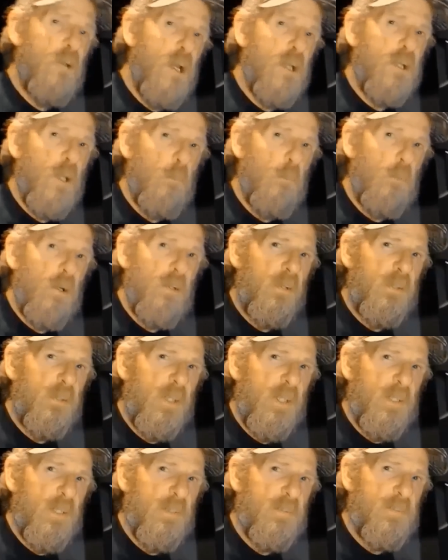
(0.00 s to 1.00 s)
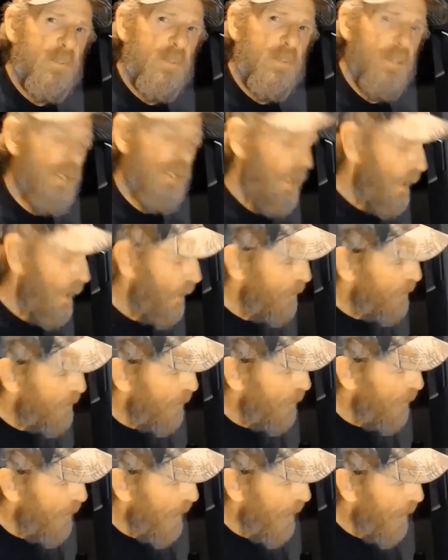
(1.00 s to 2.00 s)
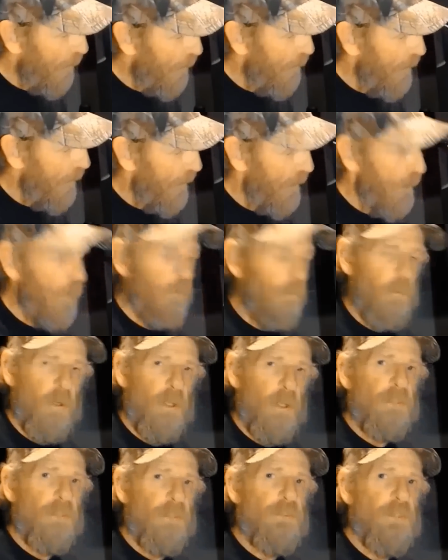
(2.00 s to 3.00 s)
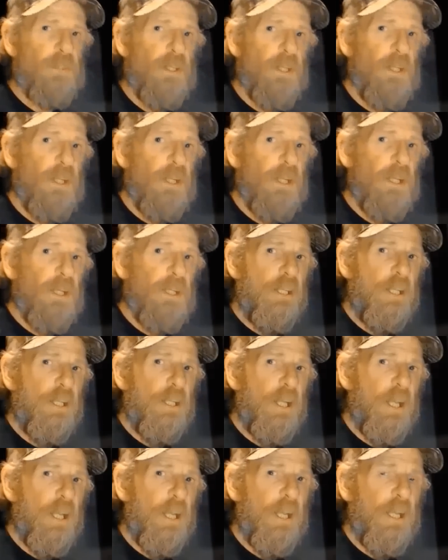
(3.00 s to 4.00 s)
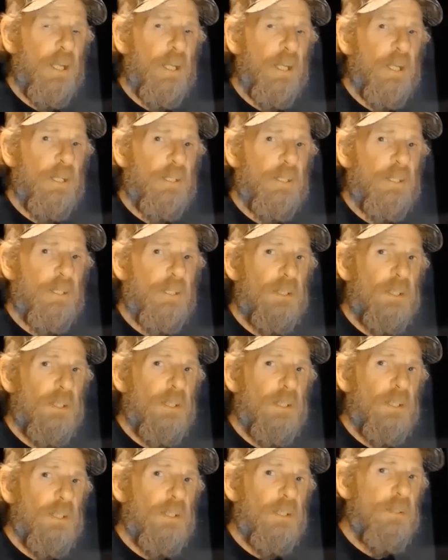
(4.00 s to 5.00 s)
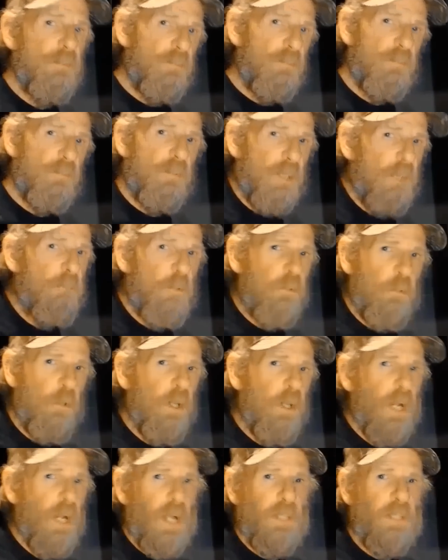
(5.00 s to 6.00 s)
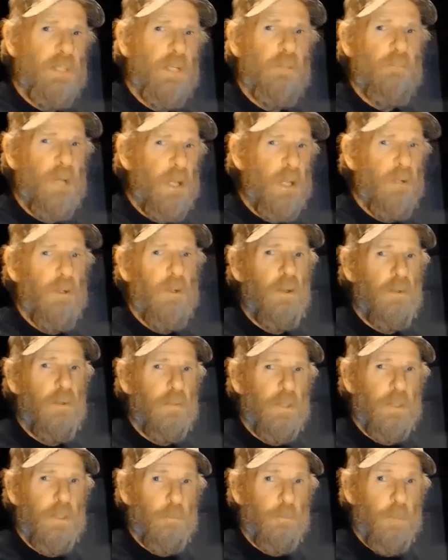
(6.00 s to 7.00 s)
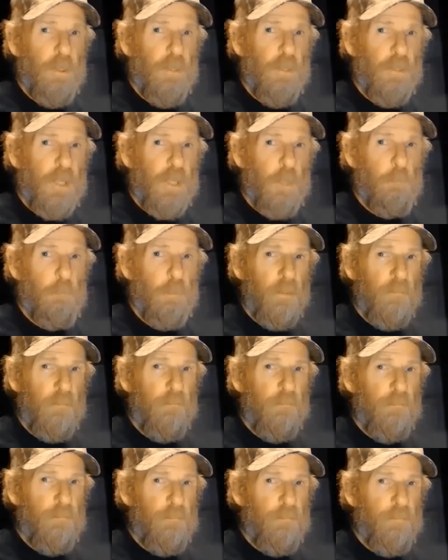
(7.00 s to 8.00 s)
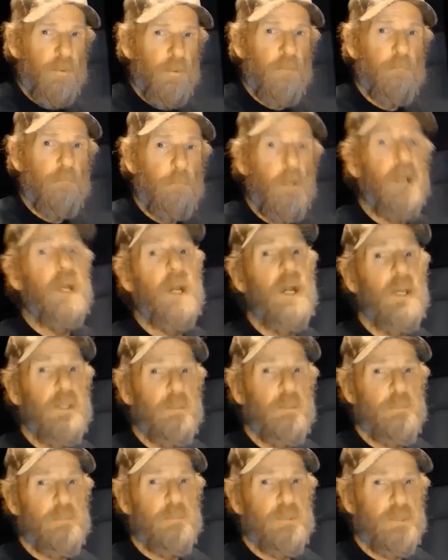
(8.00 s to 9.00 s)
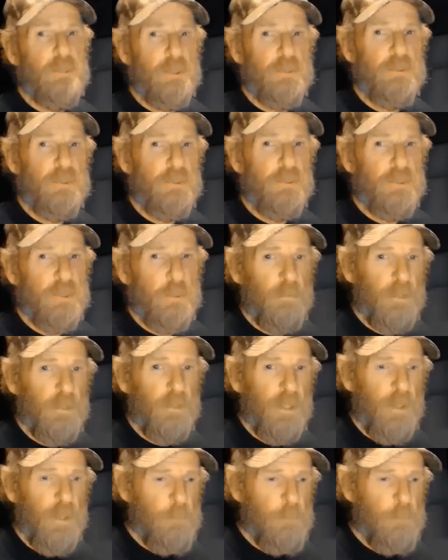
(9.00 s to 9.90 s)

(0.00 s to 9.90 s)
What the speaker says: couple of things, and I'll show you how it works and give you an idea of how long it'll run a couple of my items, just to show you.